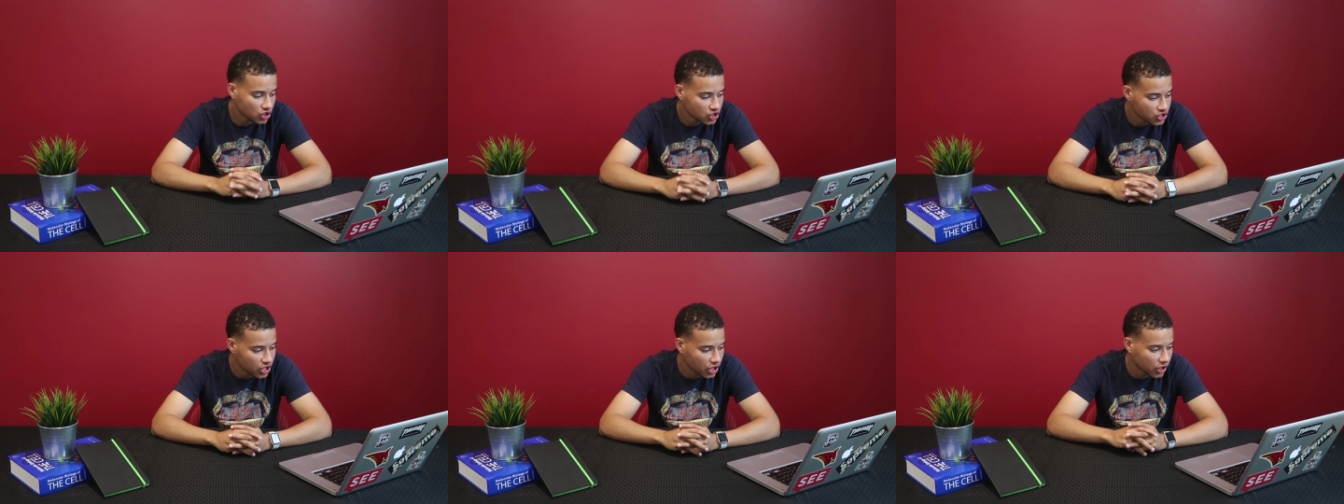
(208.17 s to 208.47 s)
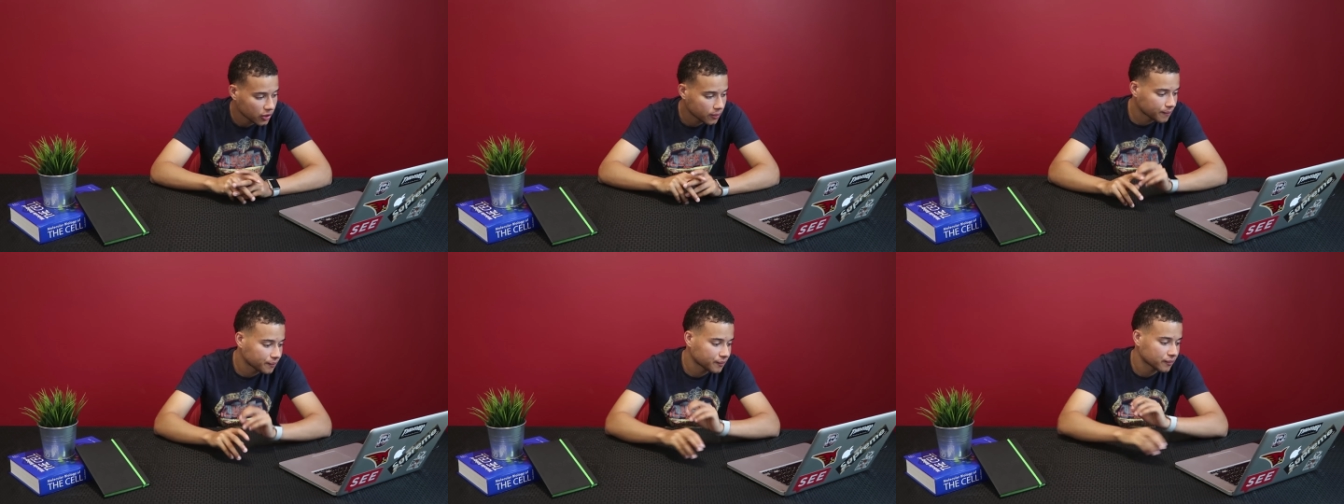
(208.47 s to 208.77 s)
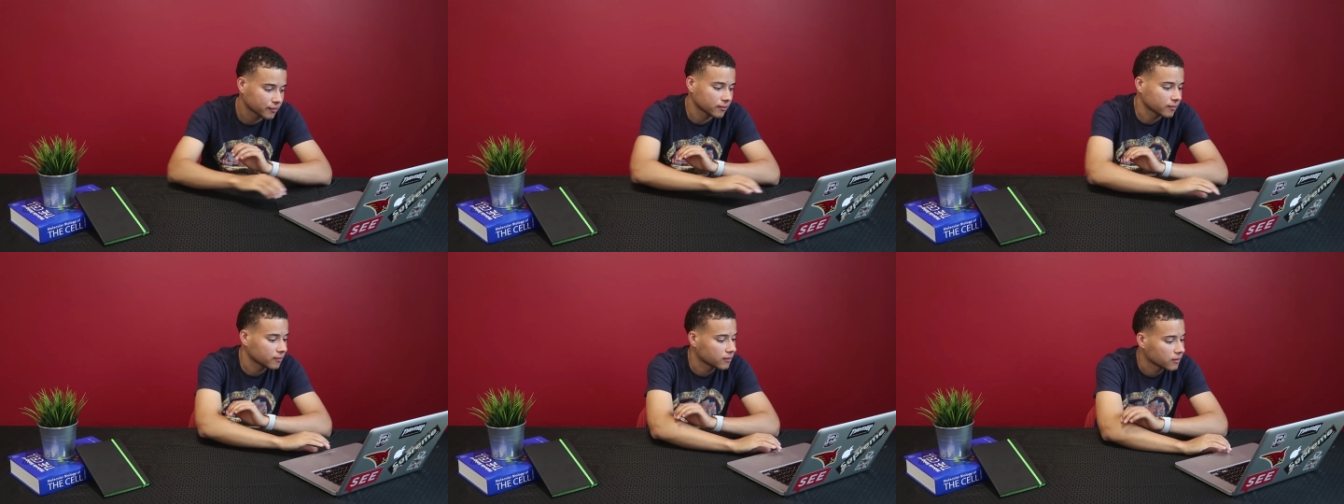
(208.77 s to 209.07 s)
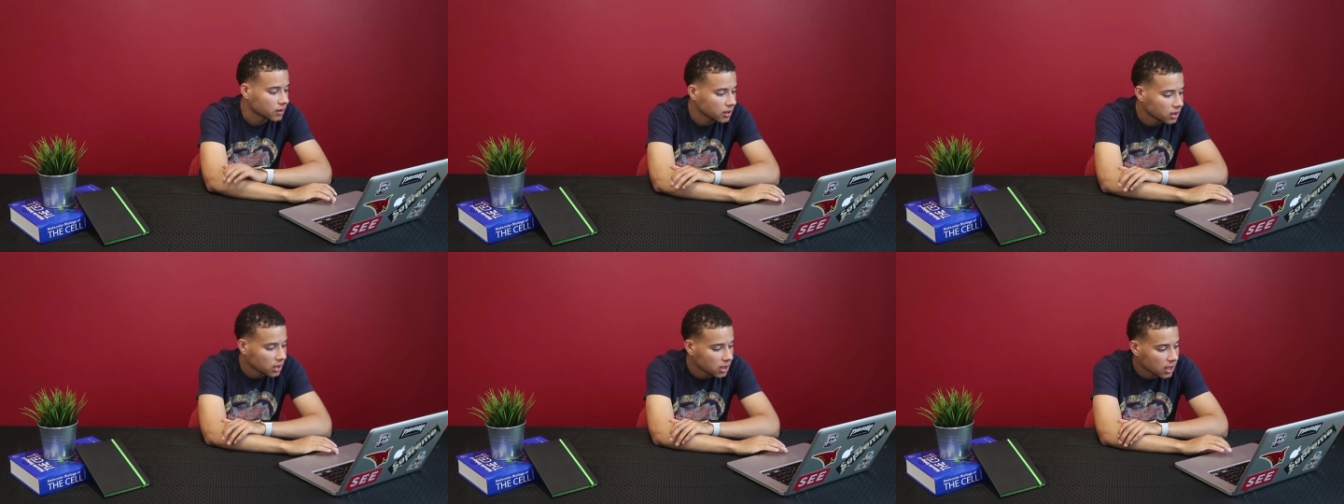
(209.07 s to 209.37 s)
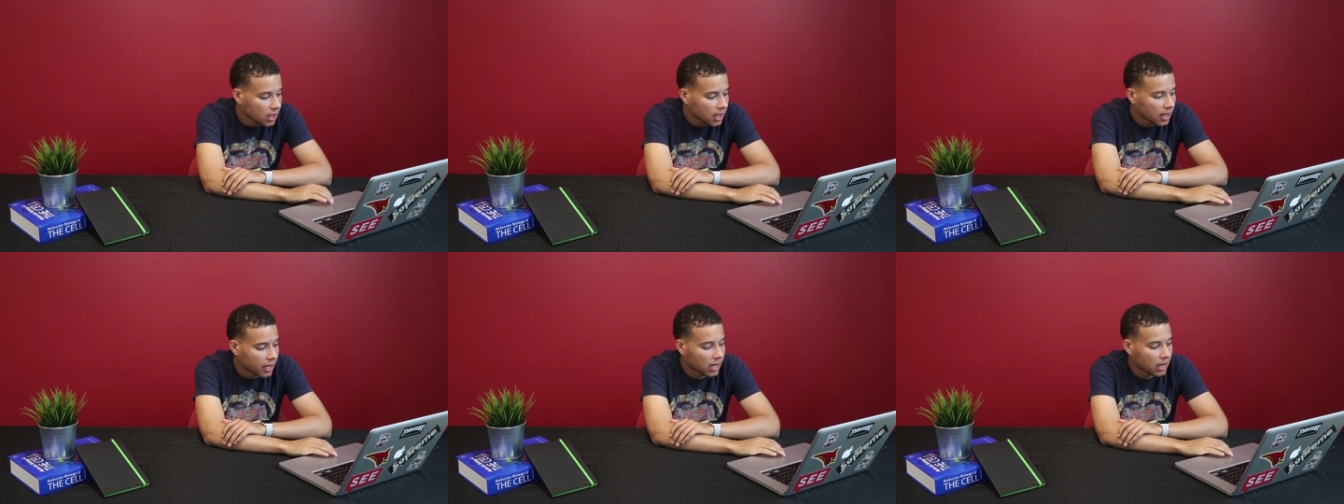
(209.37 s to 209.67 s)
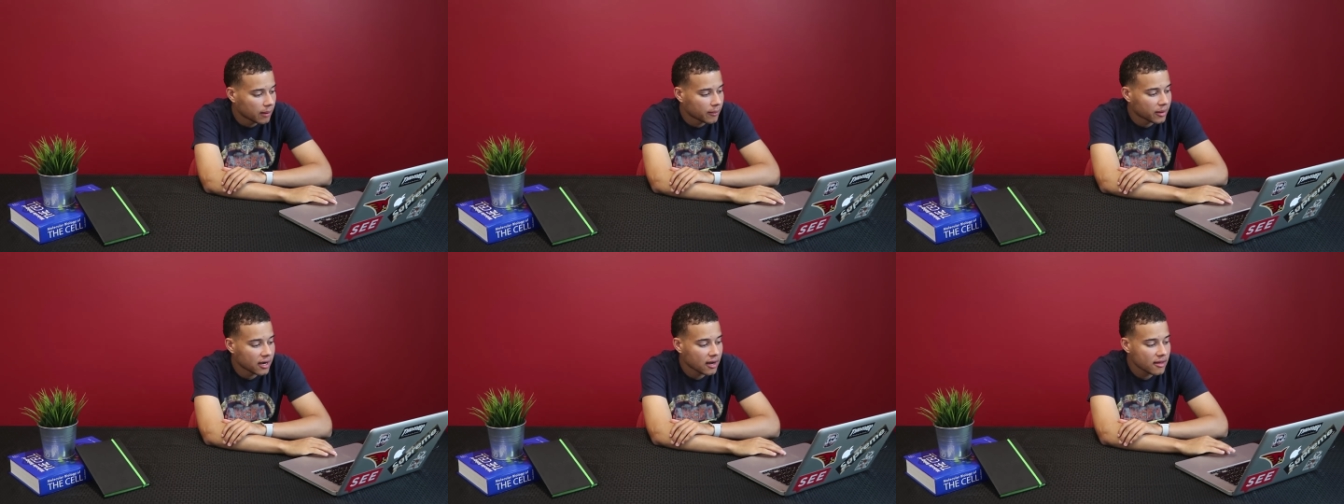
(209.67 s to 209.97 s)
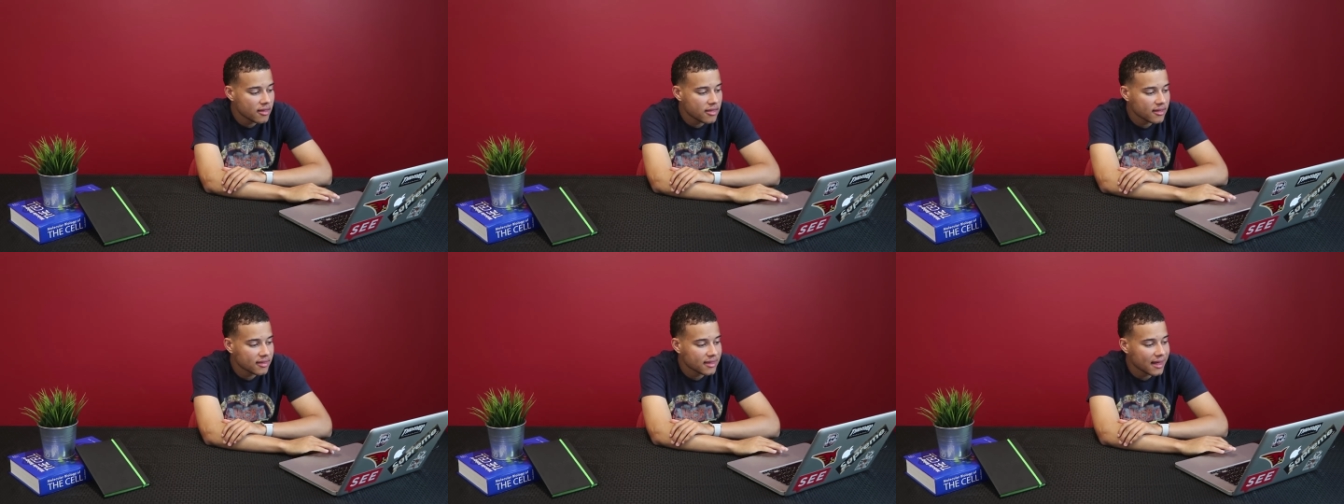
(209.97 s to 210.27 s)
So
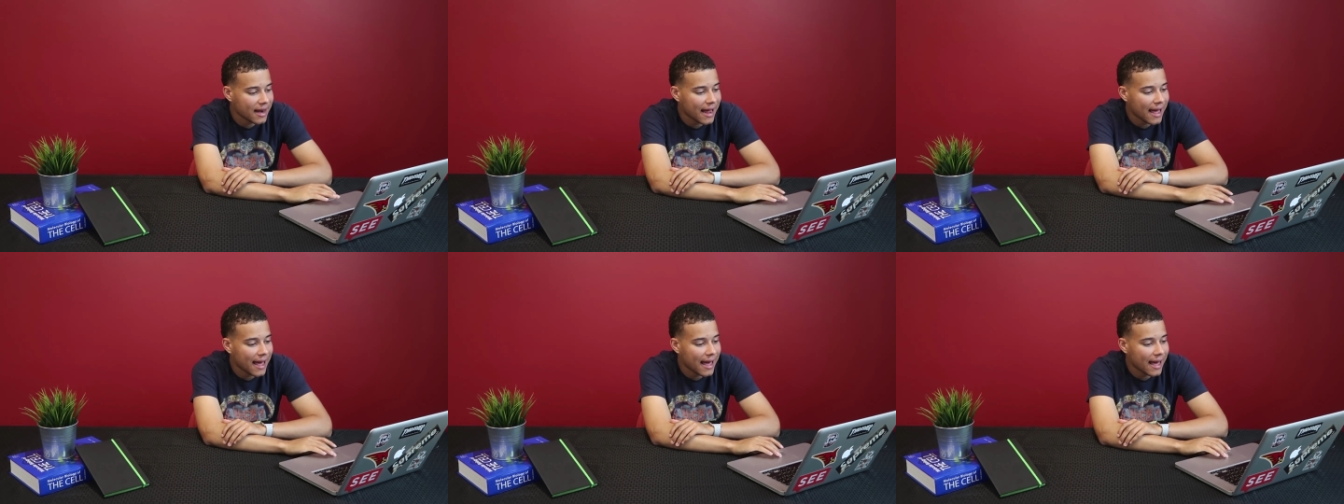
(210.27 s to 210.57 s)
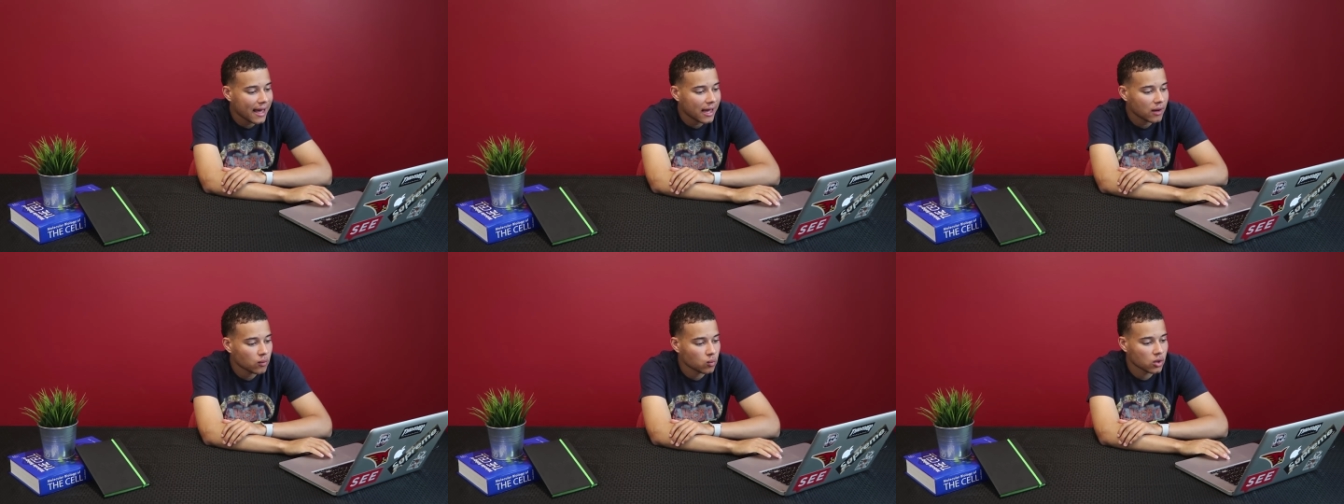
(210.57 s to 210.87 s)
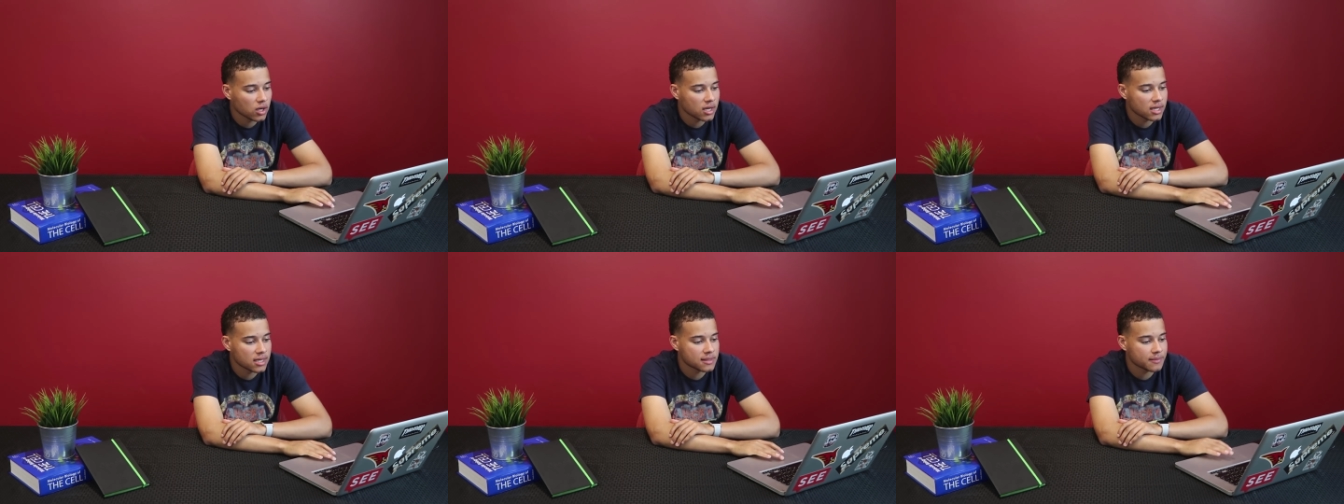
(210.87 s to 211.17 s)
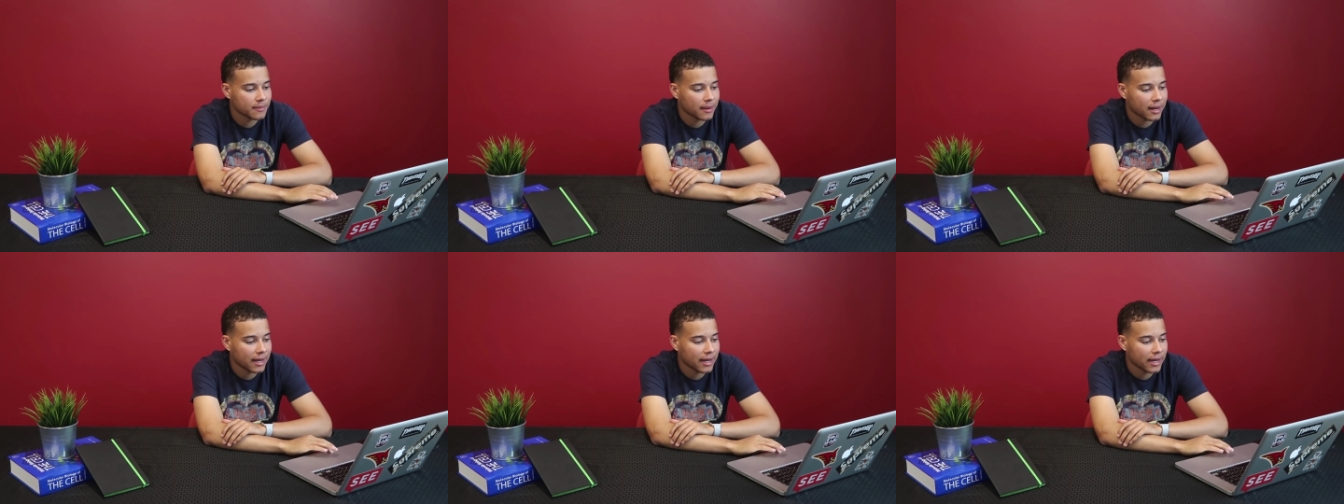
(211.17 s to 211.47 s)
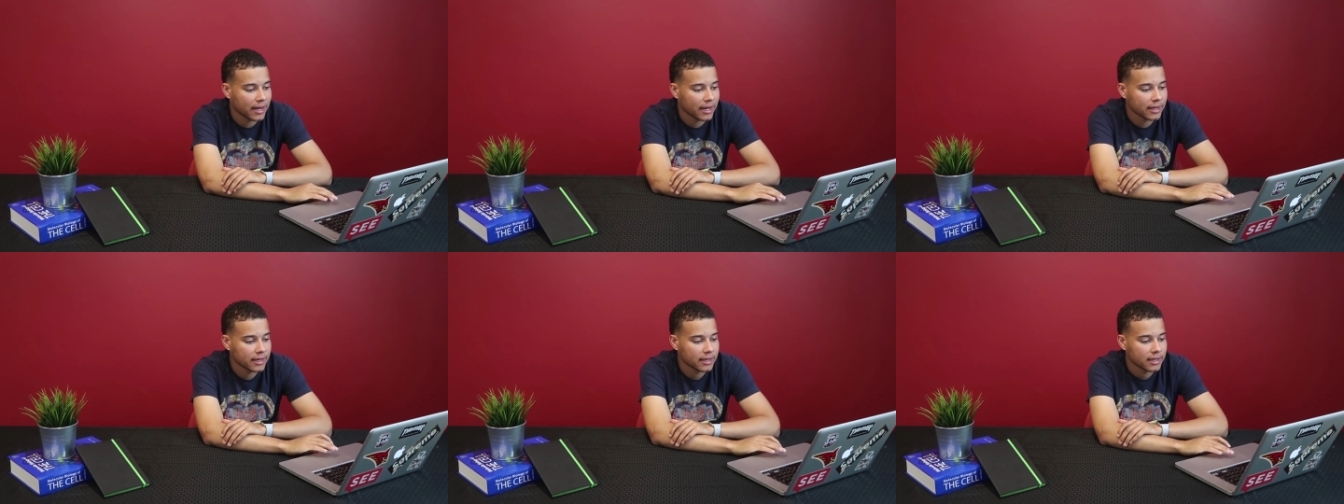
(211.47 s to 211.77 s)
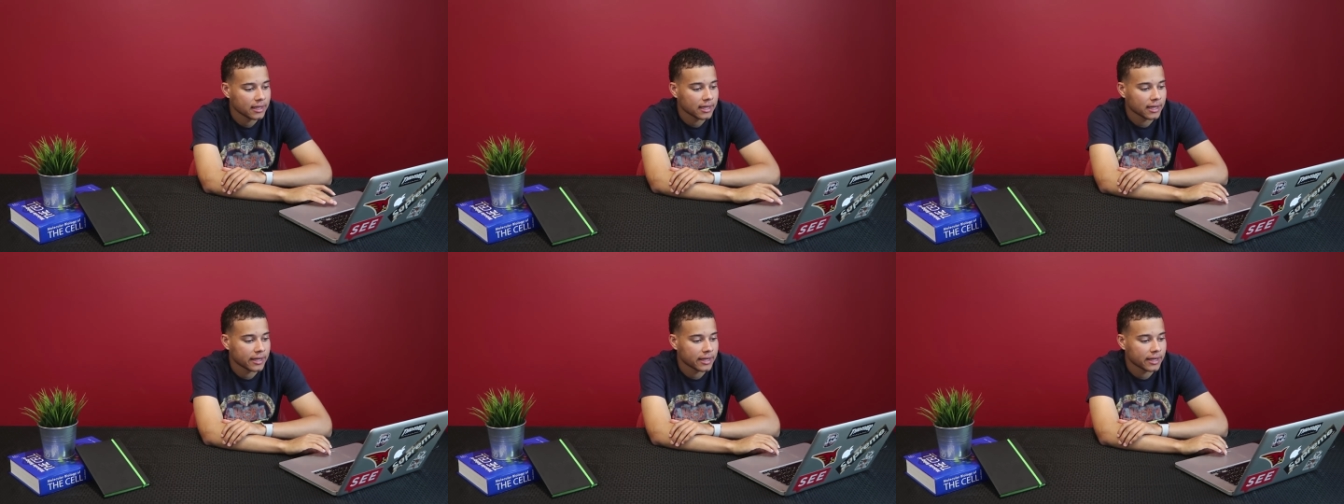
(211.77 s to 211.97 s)
another thing that I had was my